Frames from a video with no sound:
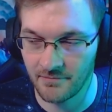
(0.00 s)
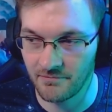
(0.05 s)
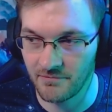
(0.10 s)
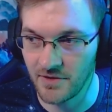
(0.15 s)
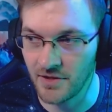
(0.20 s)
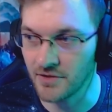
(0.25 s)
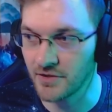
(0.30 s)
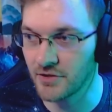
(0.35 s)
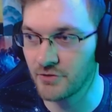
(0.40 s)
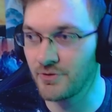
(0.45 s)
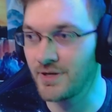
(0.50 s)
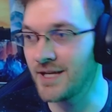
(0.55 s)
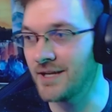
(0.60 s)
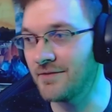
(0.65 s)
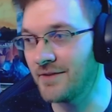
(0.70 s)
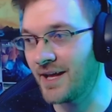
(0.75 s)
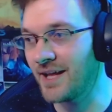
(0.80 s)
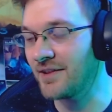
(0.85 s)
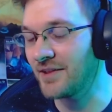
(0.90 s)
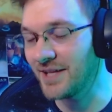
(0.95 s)
you know, the creative
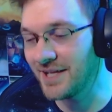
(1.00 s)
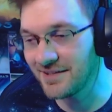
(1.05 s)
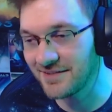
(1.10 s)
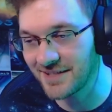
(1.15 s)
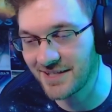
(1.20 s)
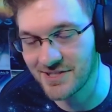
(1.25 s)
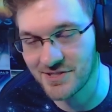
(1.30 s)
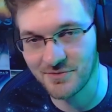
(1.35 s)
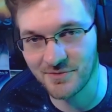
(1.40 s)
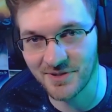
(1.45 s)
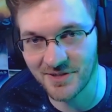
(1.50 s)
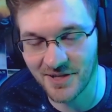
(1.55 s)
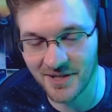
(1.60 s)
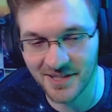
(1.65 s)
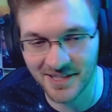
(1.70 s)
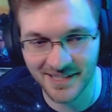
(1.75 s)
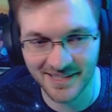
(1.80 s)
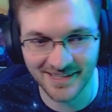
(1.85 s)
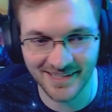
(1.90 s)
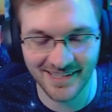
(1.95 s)
outlets, I guess you want to call it.